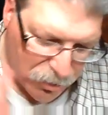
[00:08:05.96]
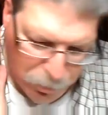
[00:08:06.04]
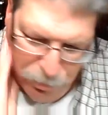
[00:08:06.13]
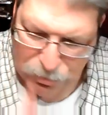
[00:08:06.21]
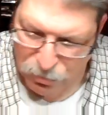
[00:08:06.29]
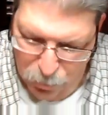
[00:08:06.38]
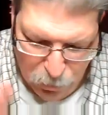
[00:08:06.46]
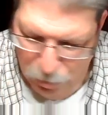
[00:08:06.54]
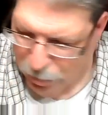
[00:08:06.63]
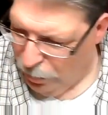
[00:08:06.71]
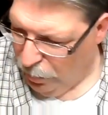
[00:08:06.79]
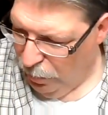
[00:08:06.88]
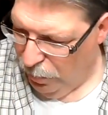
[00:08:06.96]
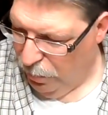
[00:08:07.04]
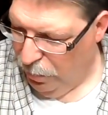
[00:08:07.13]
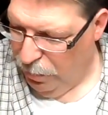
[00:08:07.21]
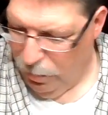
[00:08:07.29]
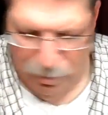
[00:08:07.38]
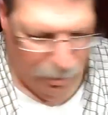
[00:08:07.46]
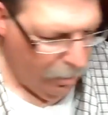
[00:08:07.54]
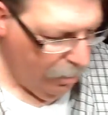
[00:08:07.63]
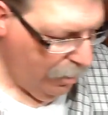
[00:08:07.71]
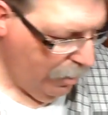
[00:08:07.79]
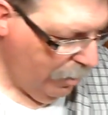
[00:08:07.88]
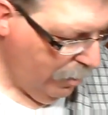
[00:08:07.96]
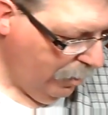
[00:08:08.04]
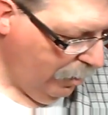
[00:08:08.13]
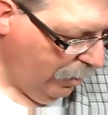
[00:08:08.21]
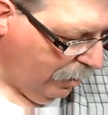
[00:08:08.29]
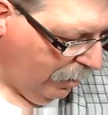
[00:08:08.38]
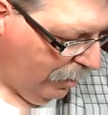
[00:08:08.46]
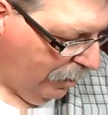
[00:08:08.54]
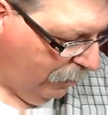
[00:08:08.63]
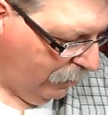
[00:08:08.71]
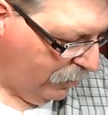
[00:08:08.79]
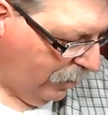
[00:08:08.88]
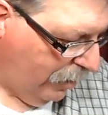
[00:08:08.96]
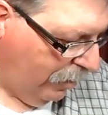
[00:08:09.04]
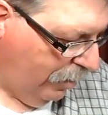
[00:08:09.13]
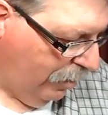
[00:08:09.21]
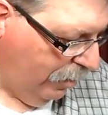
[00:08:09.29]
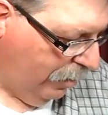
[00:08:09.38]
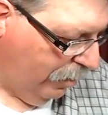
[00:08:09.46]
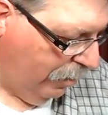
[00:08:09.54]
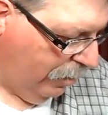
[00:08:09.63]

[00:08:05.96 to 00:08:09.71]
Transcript: Just put some water, and that was it.